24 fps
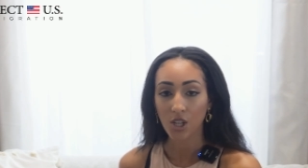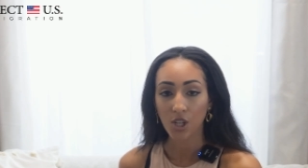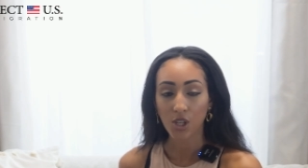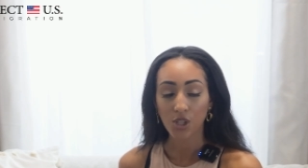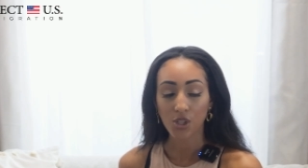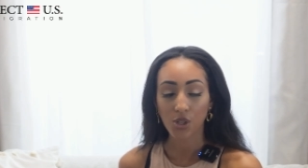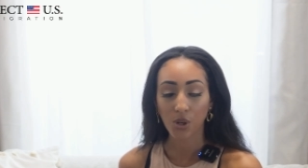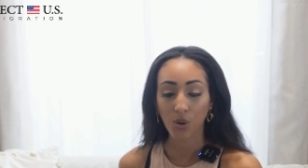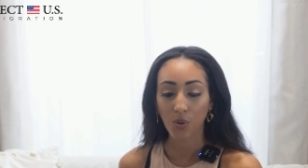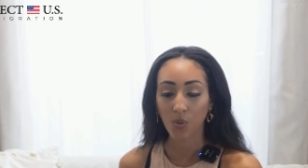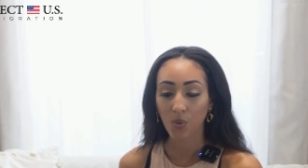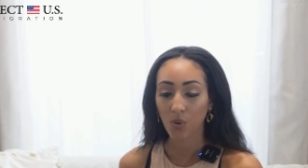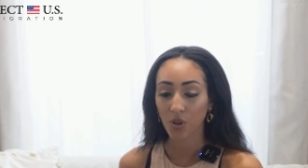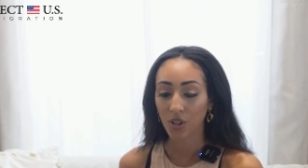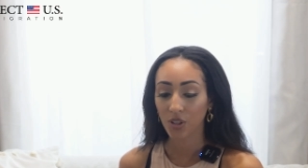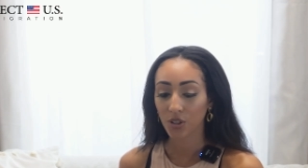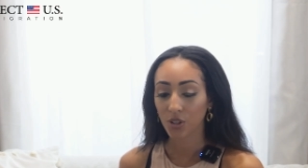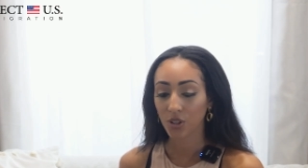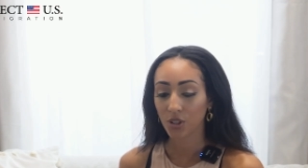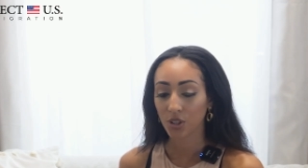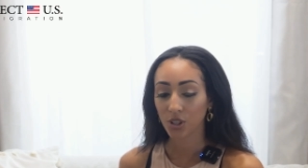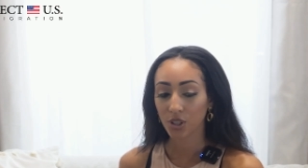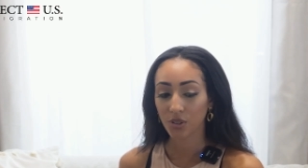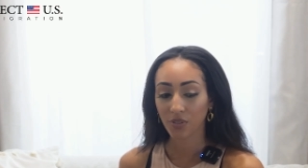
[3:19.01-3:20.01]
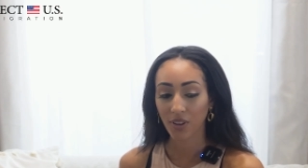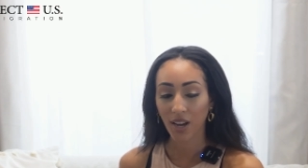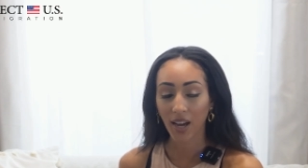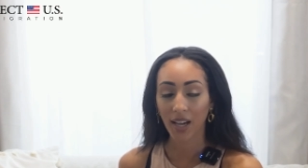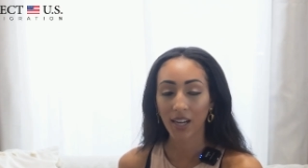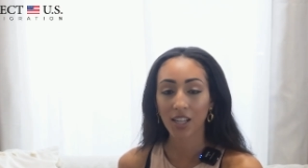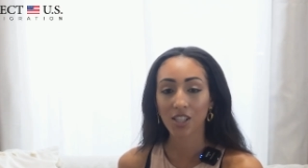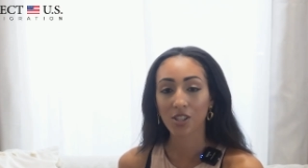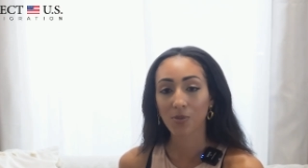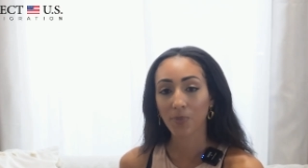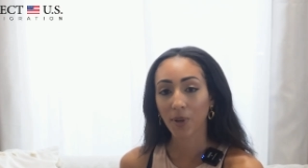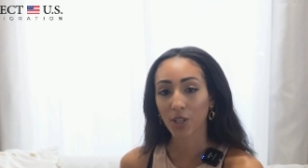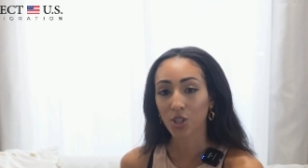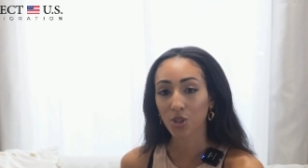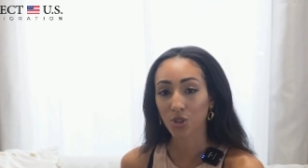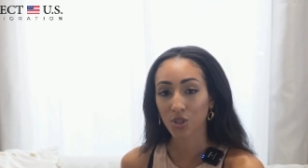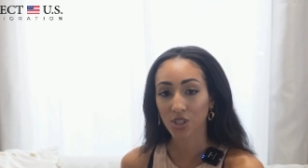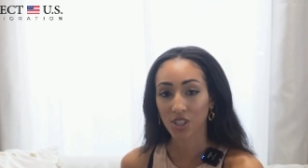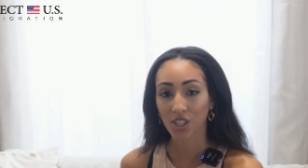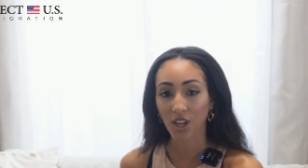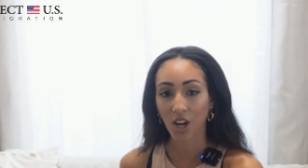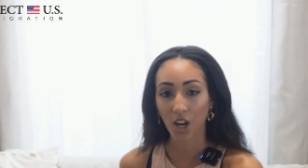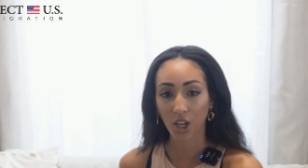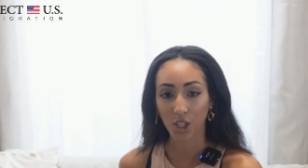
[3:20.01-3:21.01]
So you've got a
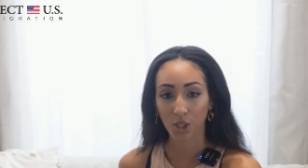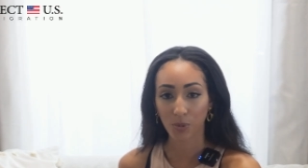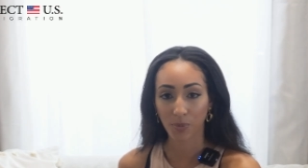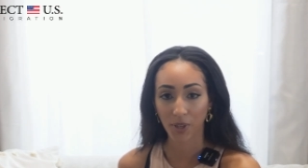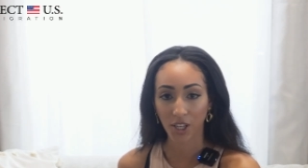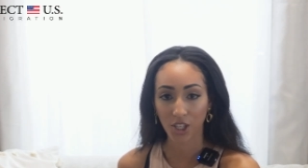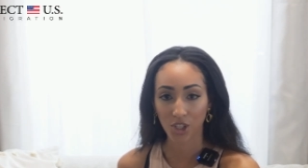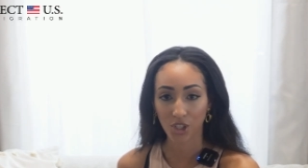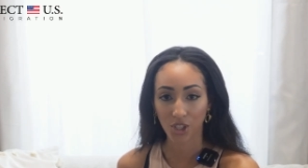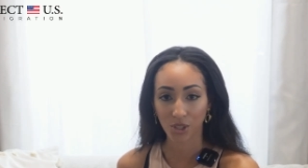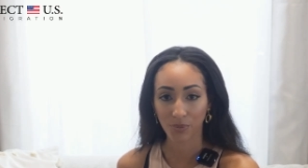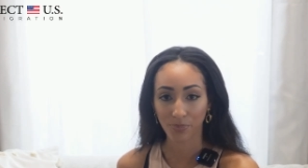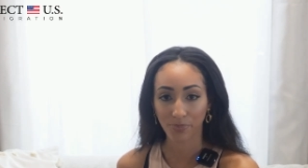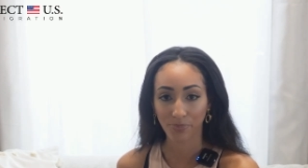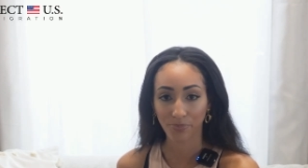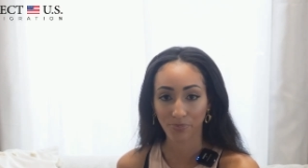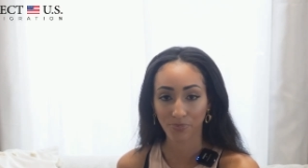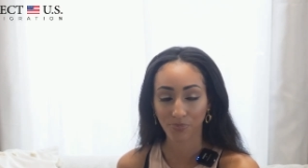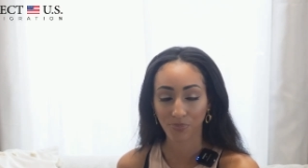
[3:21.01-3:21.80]
specialty occupation.